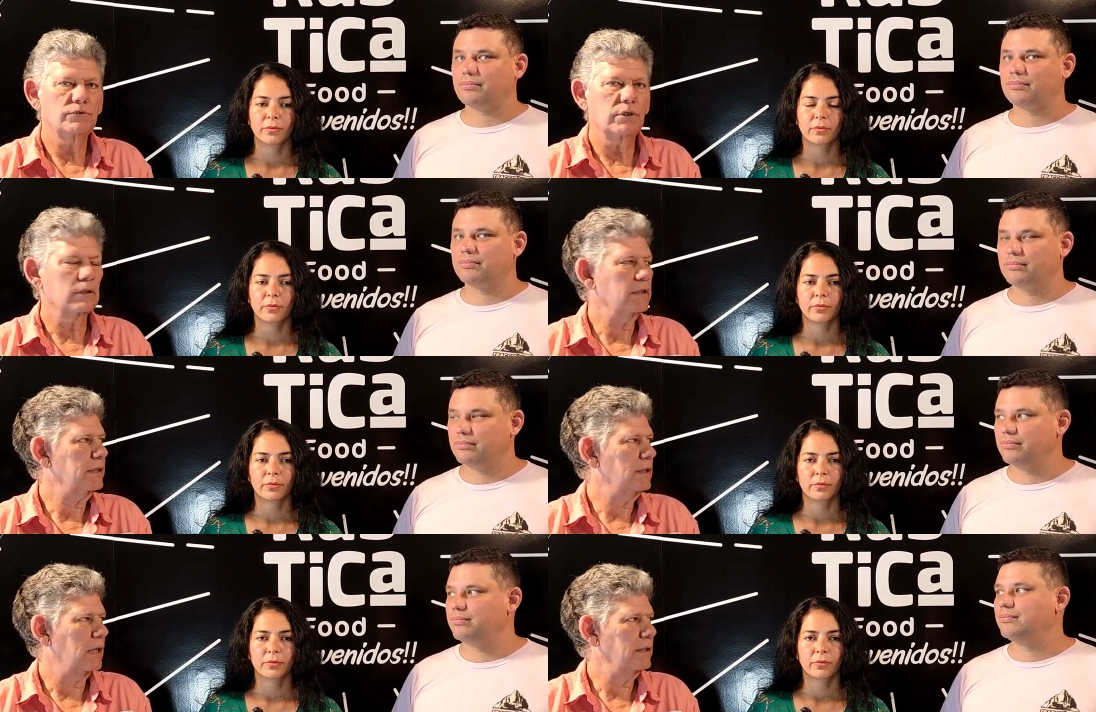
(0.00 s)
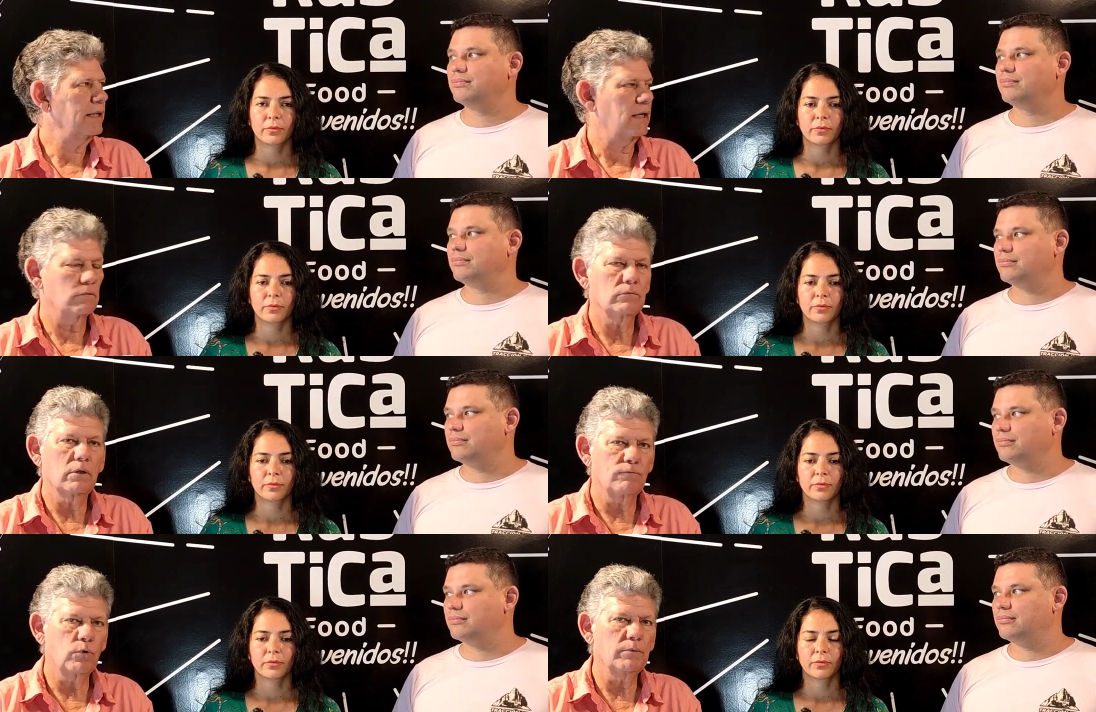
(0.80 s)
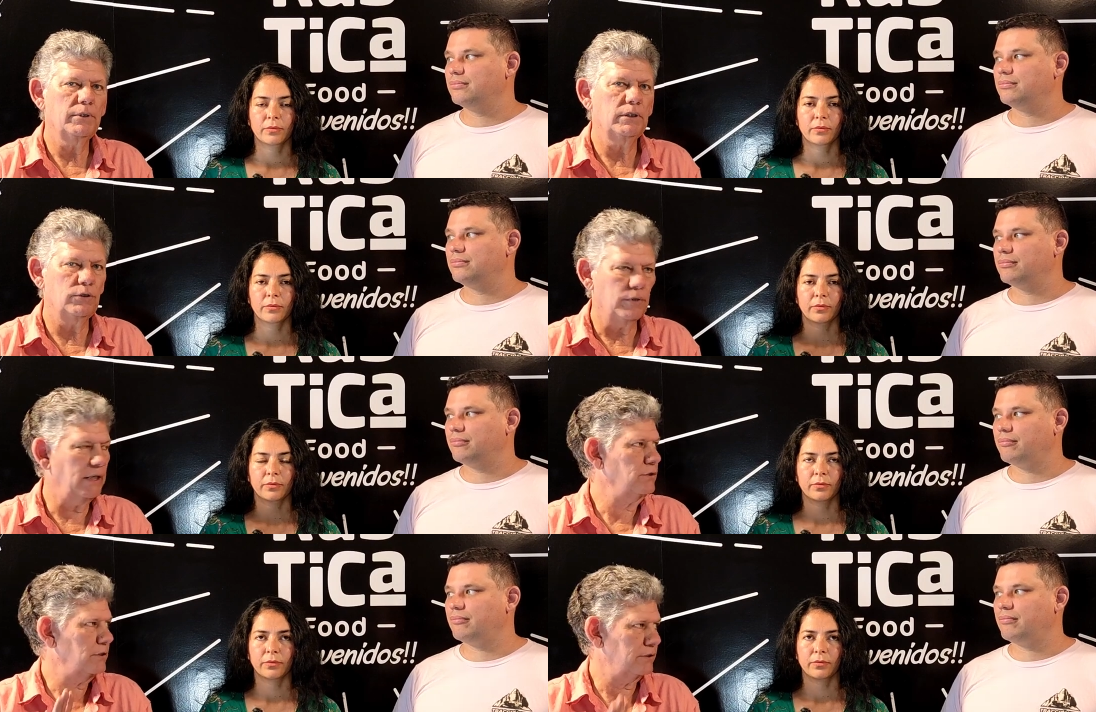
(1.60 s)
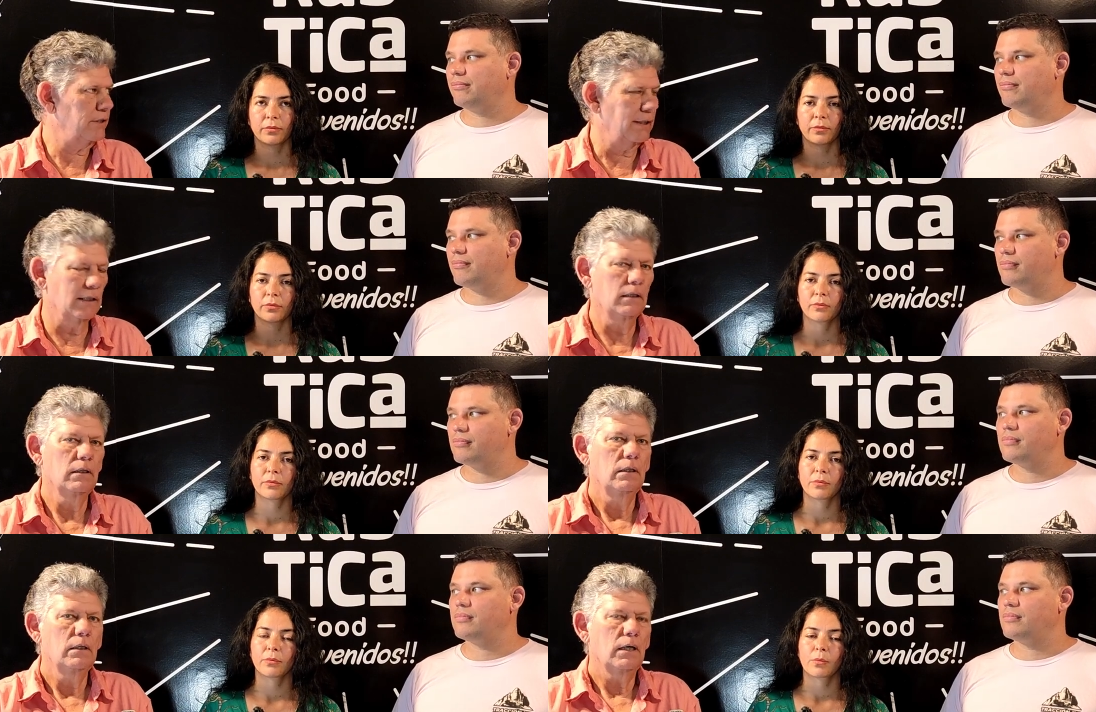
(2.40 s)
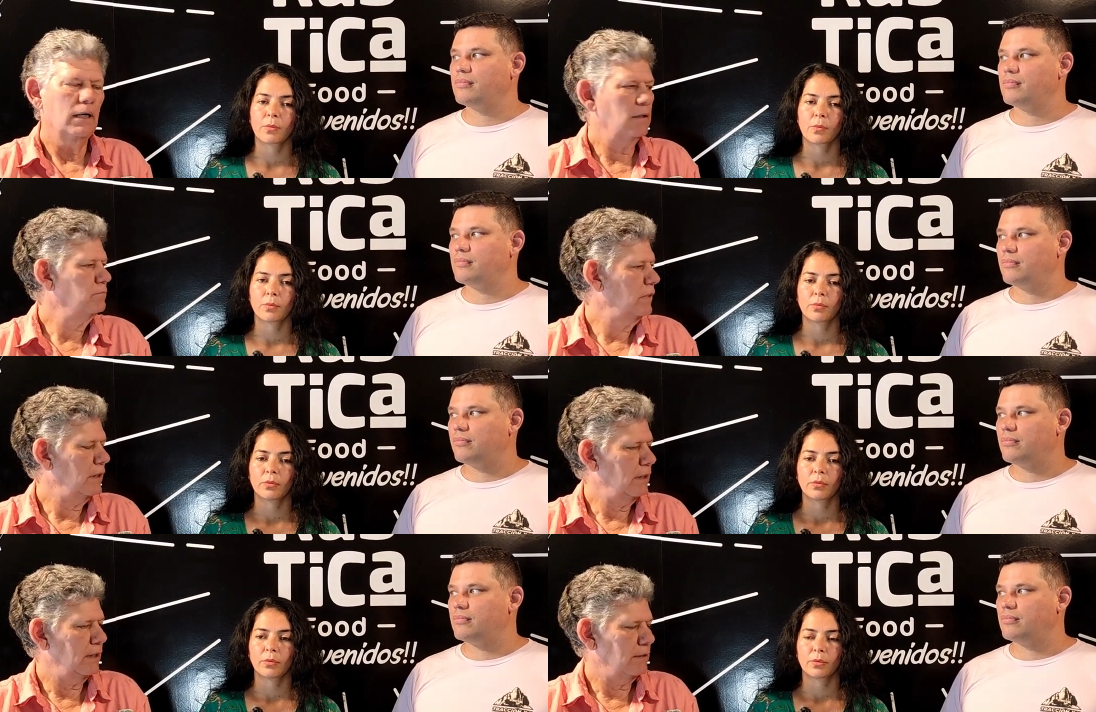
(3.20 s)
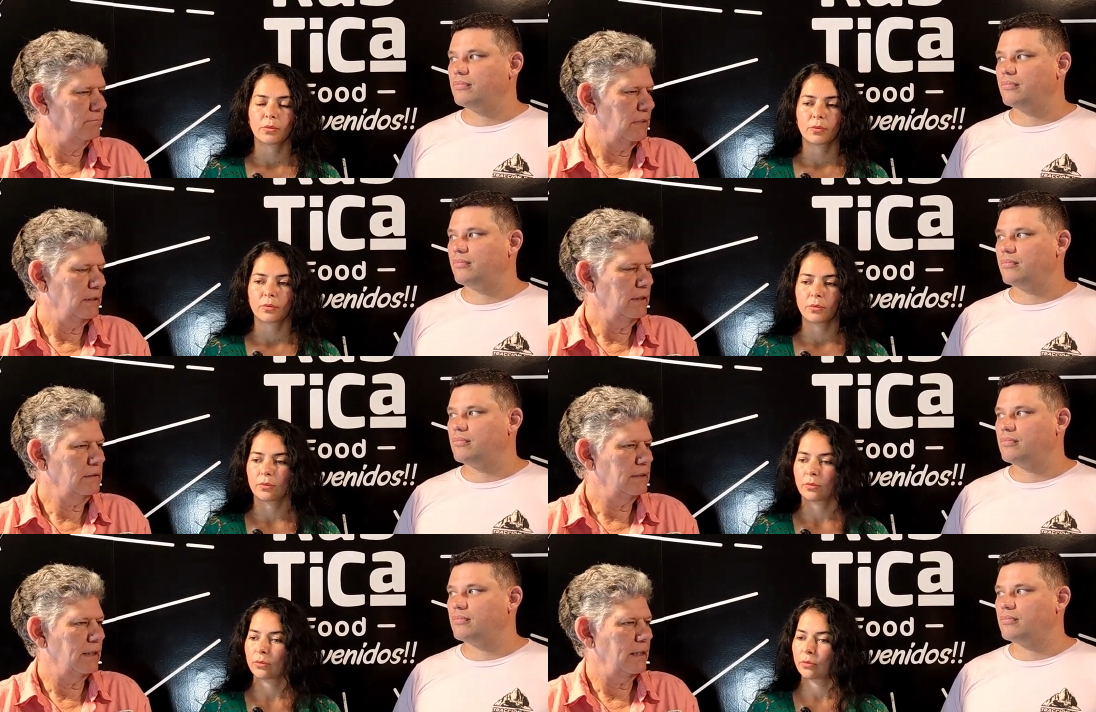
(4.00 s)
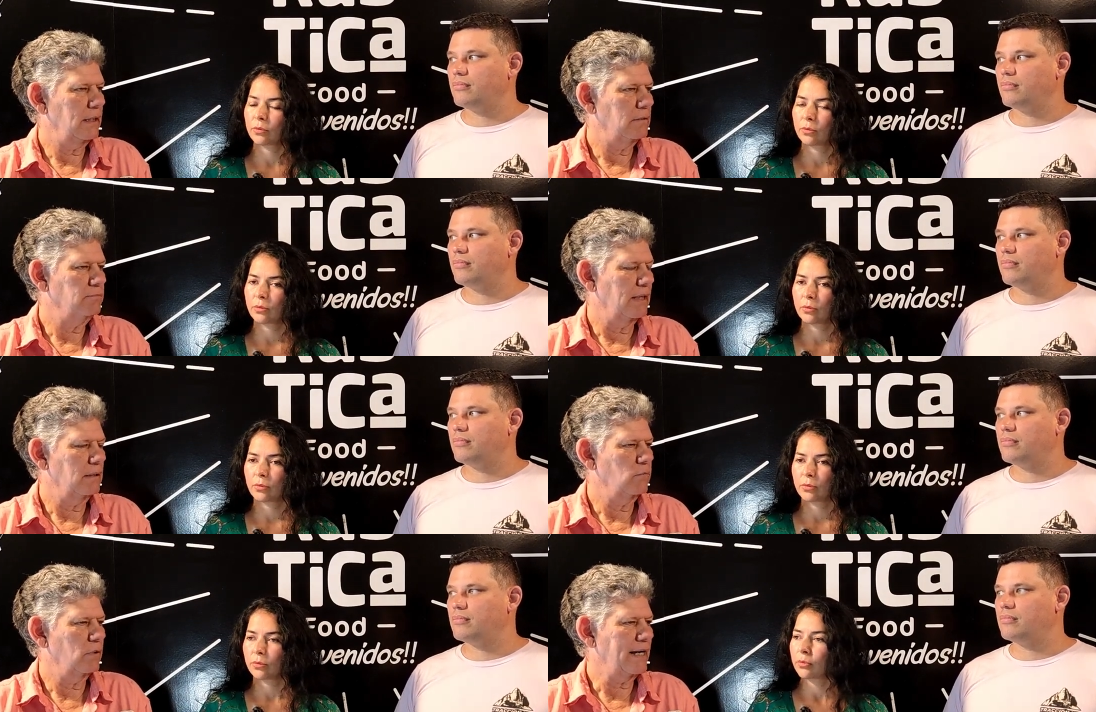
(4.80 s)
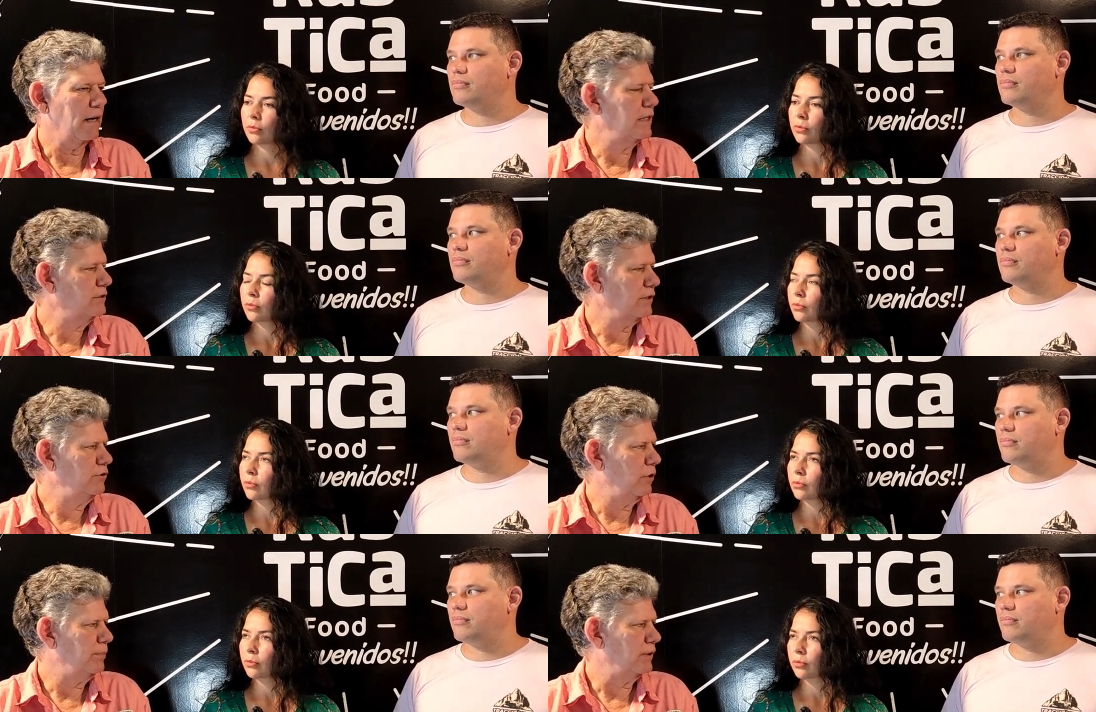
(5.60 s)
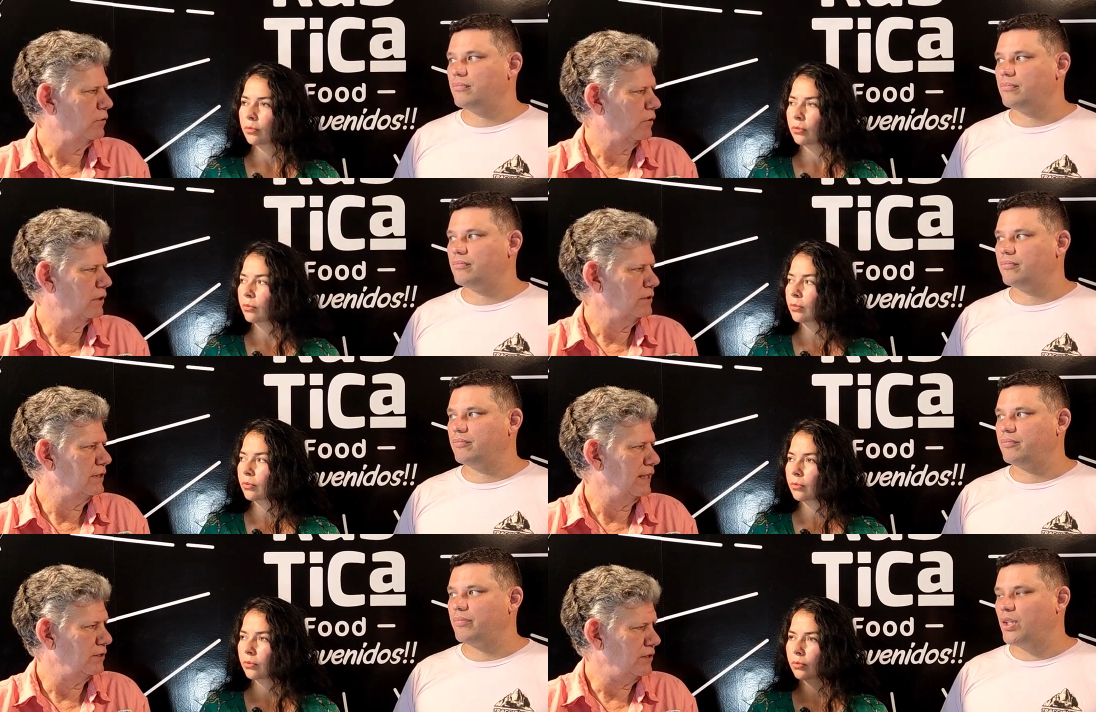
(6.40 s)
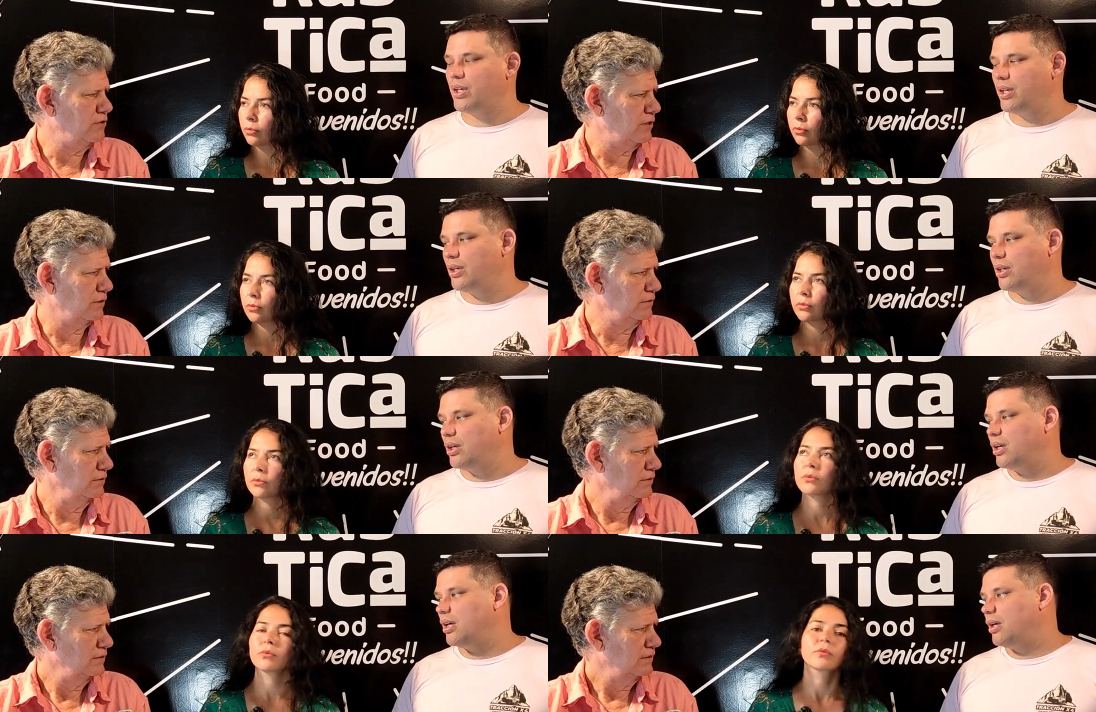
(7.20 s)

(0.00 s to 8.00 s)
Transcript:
Speaker 1: Certainly in that affordability range is there. Anita, what hours are you open? Horas de atención?